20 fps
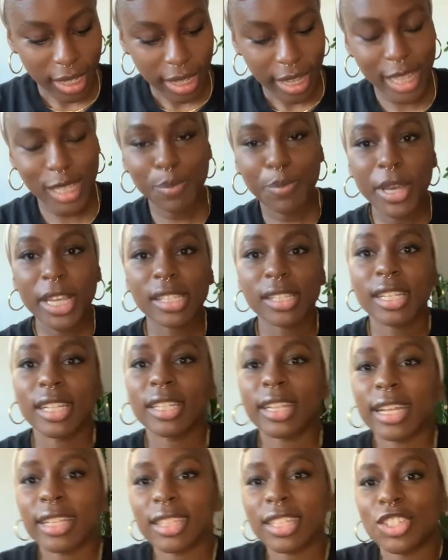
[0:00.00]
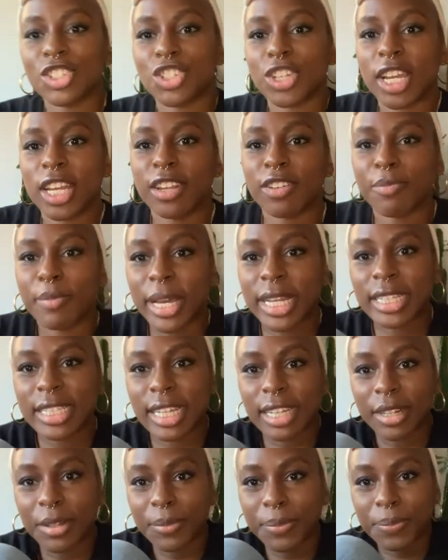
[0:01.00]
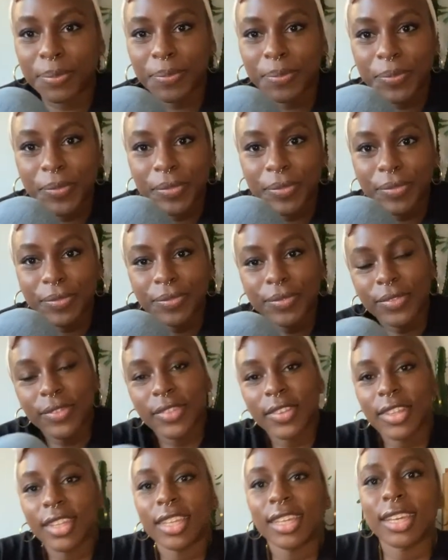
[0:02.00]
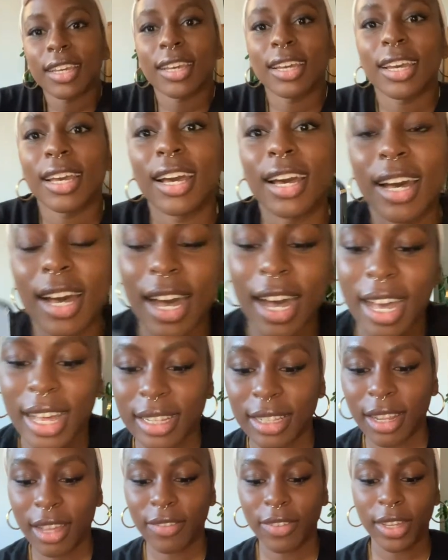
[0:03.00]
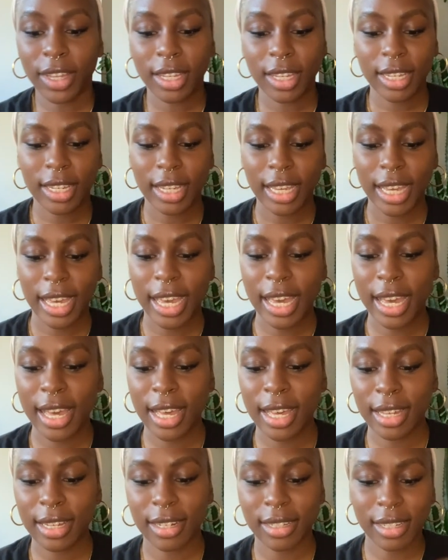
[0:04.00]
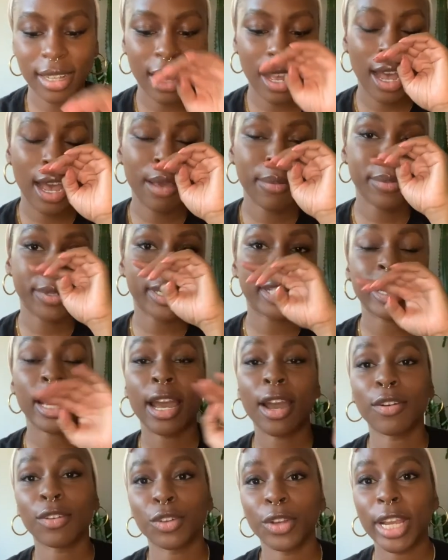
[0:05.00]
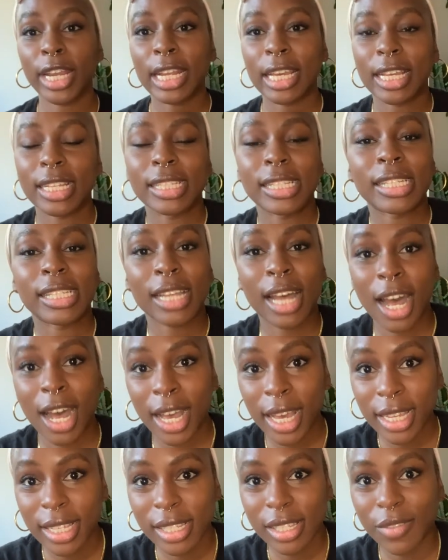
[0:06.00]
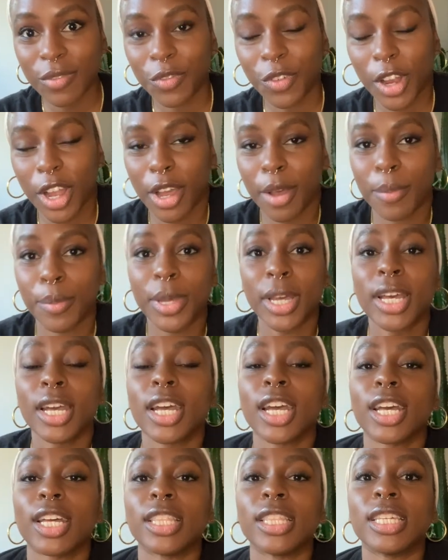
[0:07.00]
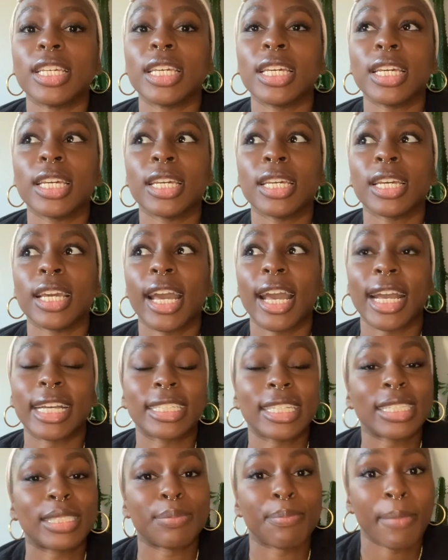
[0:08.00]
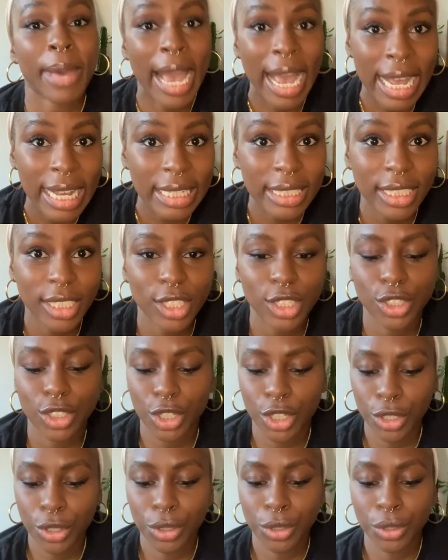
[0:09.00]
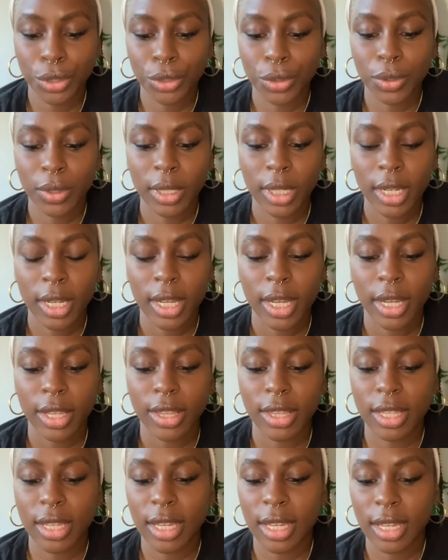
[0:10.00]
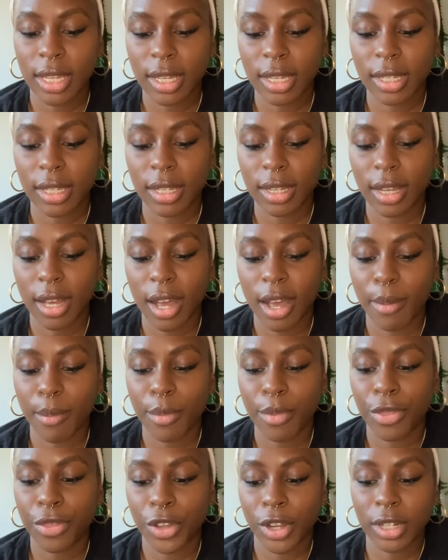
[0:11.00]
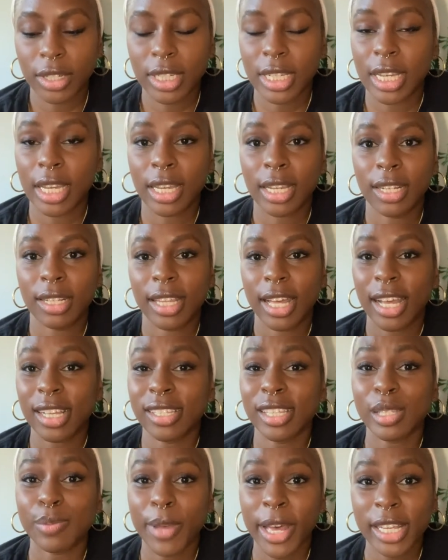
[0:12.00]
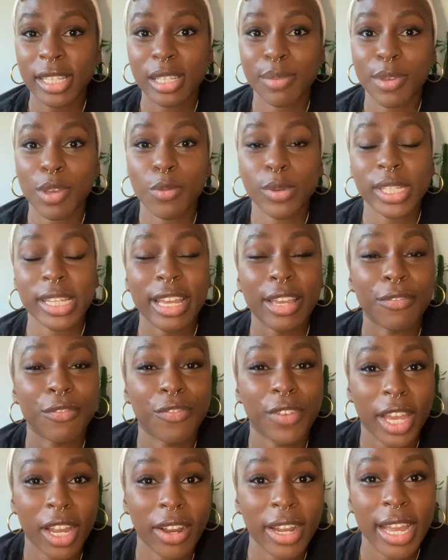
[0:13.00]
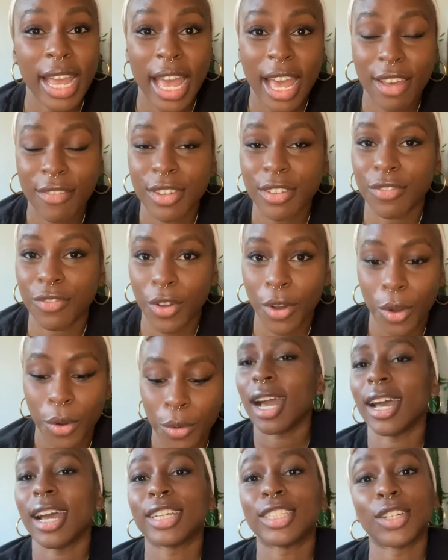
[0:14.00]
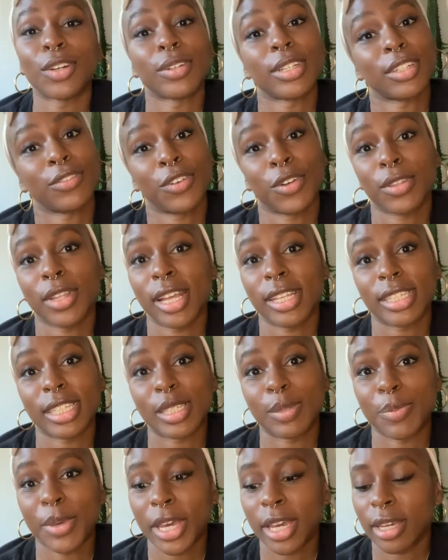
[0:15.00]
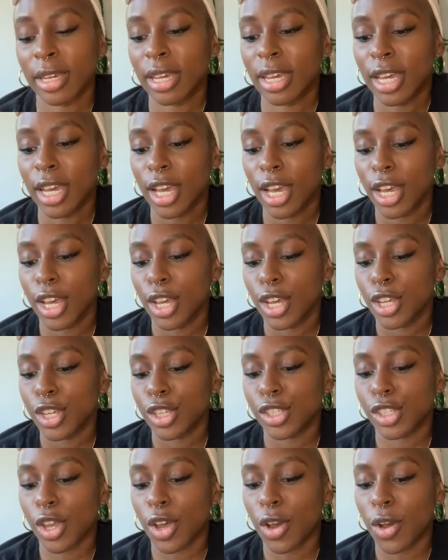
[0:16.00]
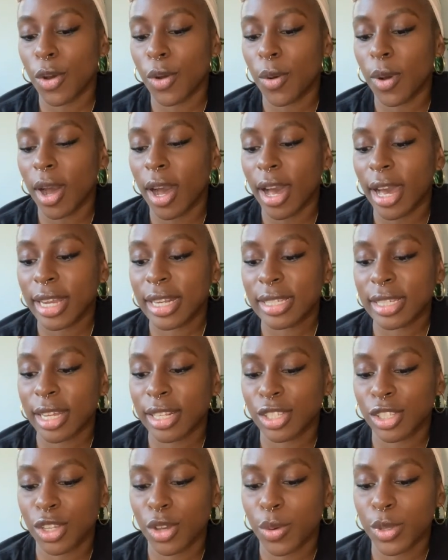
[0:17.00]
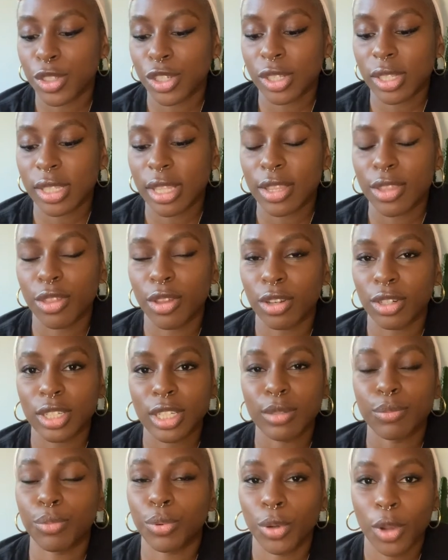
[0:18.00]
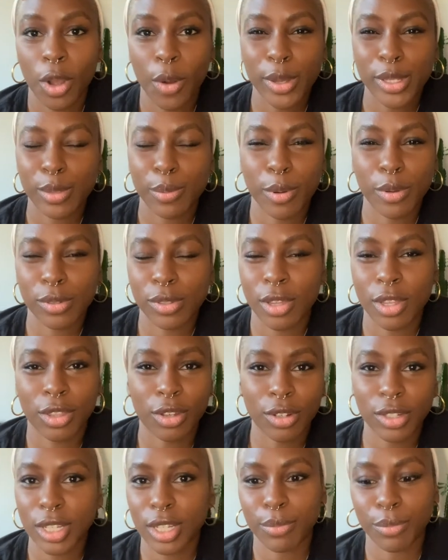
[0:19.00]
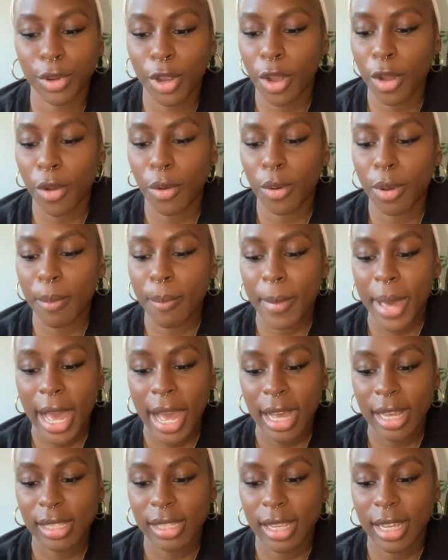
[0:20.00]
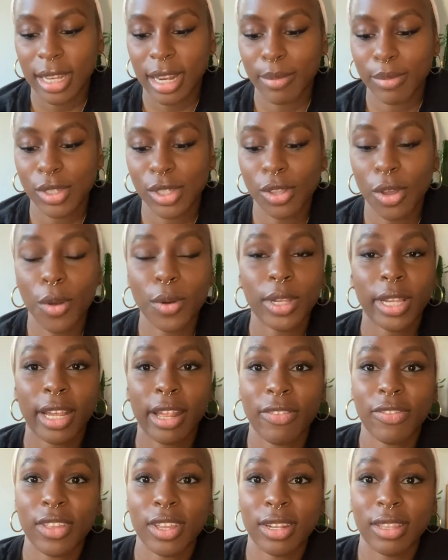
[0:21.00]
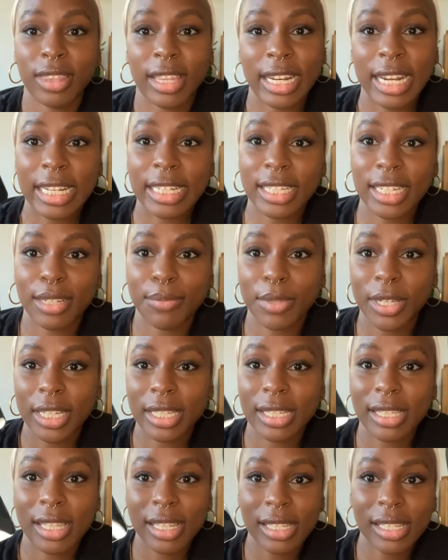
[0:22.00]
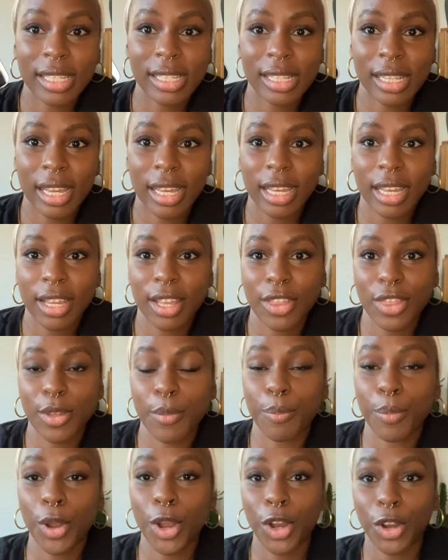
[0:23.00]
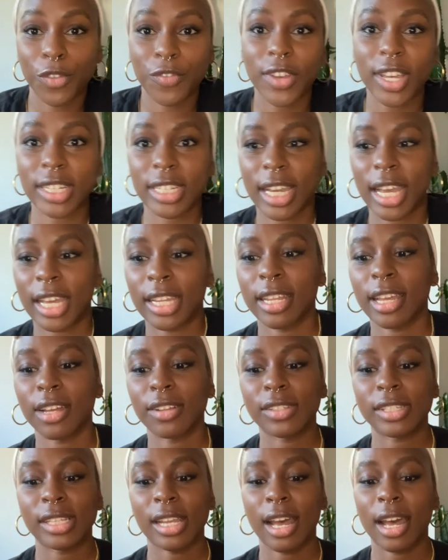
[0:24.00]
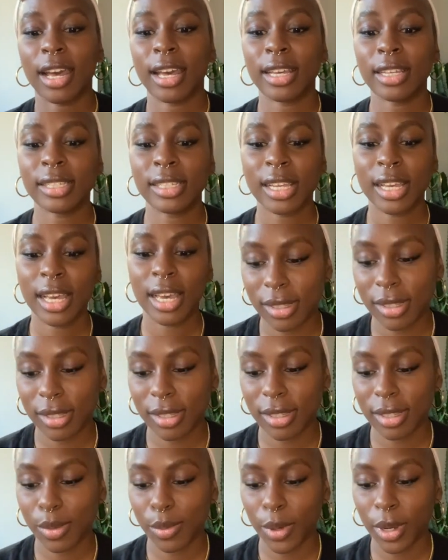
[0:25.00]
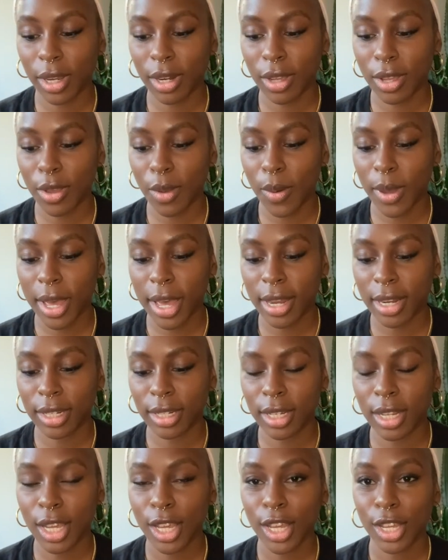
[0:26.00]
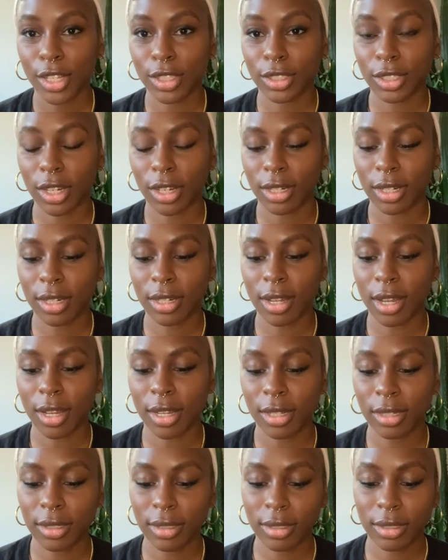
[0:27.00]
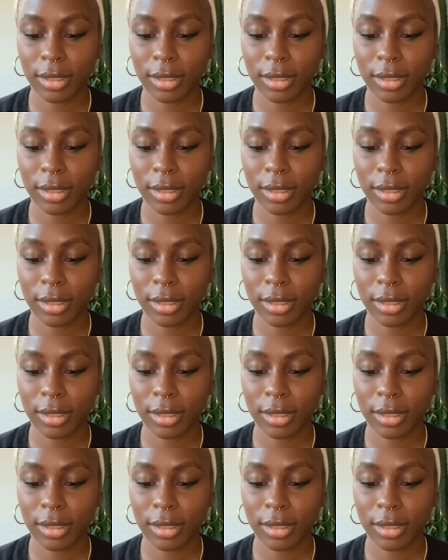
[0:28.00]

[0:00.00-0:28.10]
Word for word: It's basically like the shade of my denim. I love it. And I'm downgrading in size from the XS Max to the um, 13. The XS Max to me was a very heavy phone. I don't need a phone that's this big. So I decided to go with just the 13 Pro as opposed to the 13 Pro Max. And I'm so glad that, that I did because this is like the perfect handheld size. So we're gonna go ahead and turn it on.